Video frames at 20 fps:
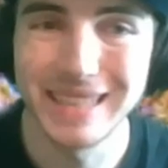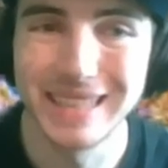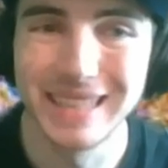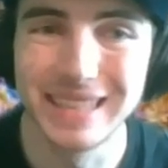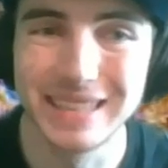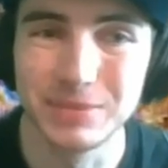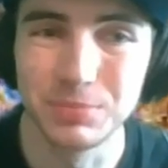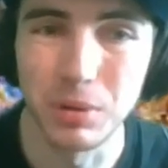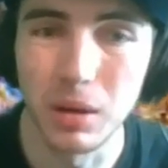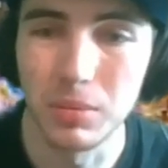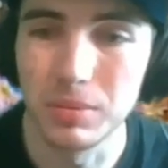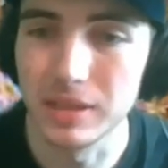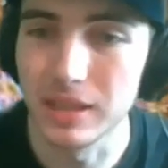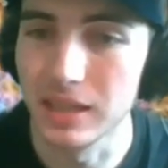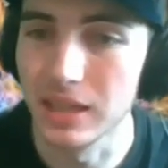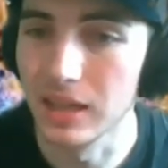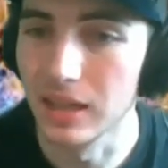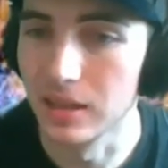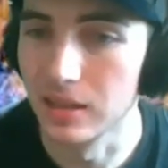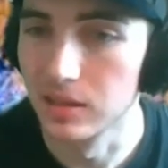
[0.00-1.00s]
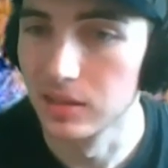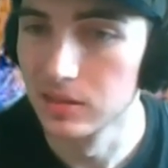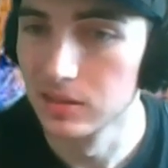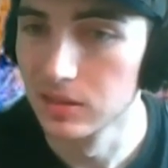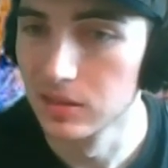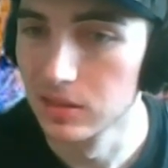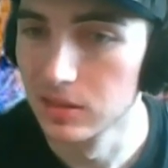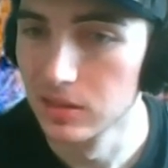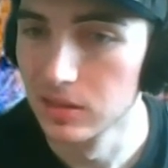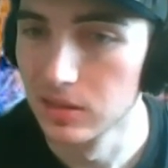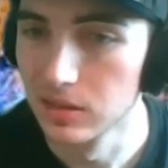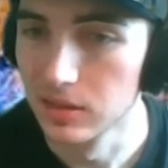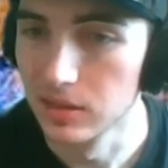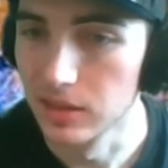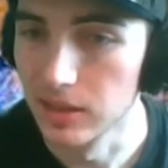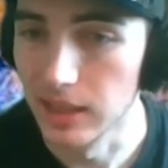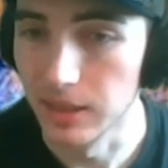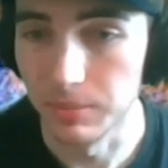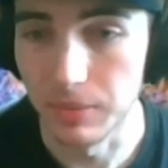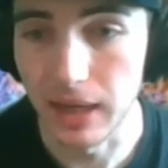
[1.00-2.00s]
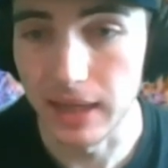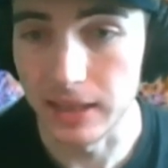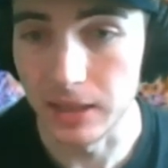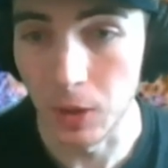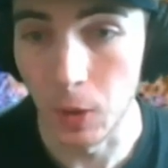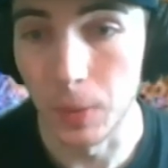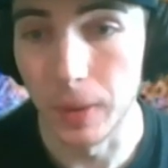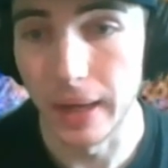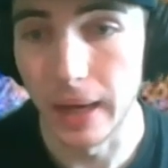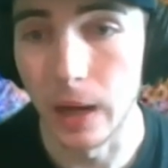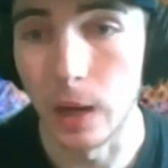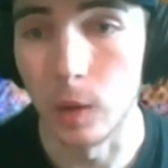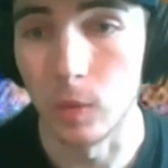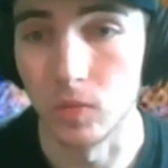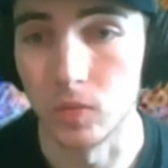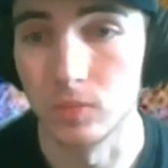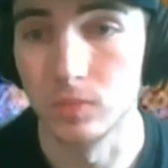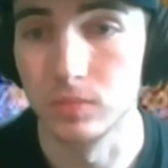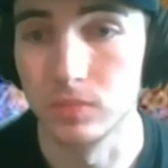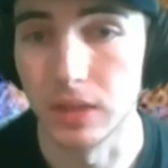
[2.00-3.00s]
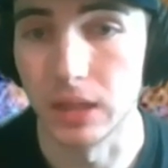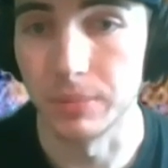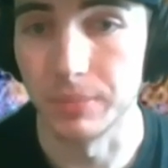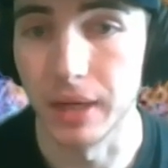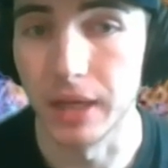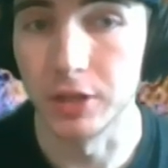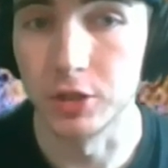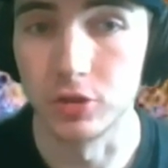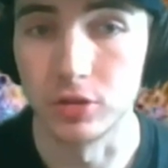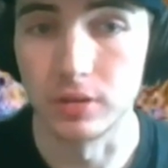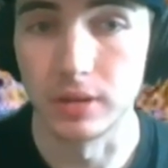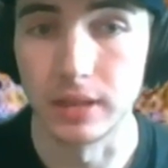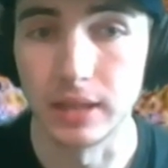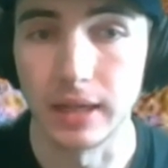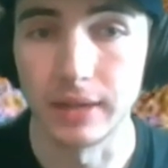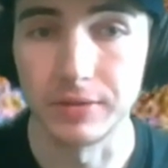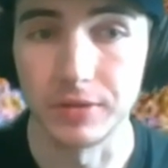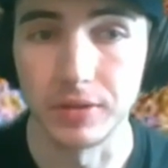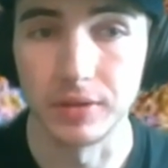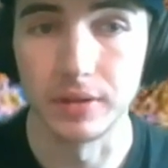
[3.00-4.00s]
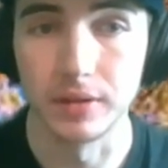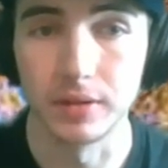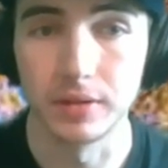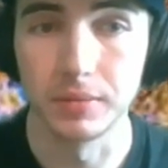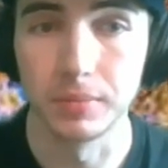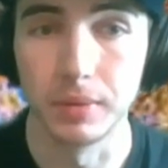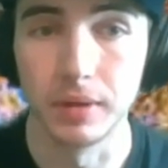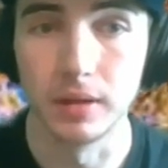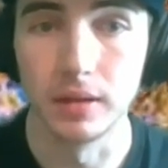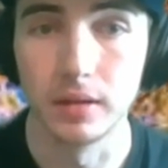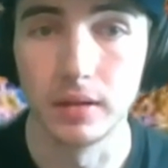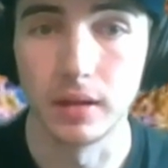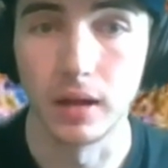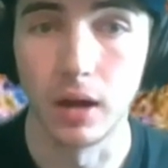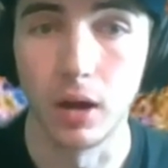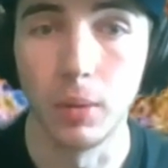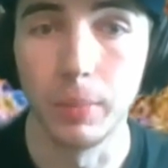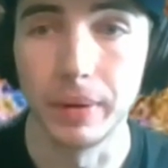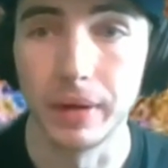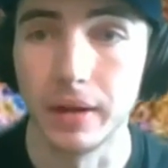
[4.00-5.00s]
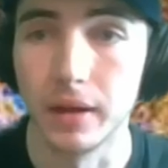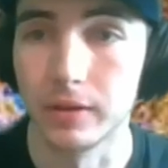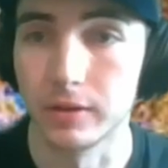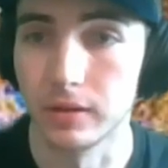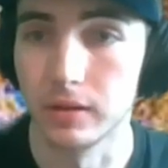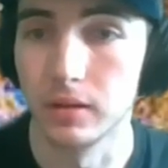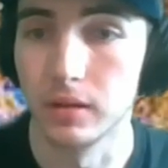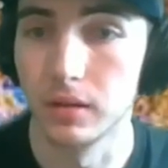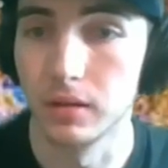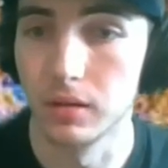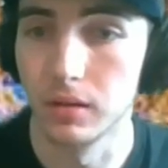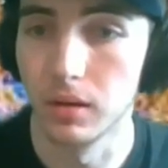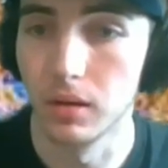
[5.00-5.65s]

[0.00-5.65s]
it's probably gonna, it might go down like majorly after this, but I hope it doesn't.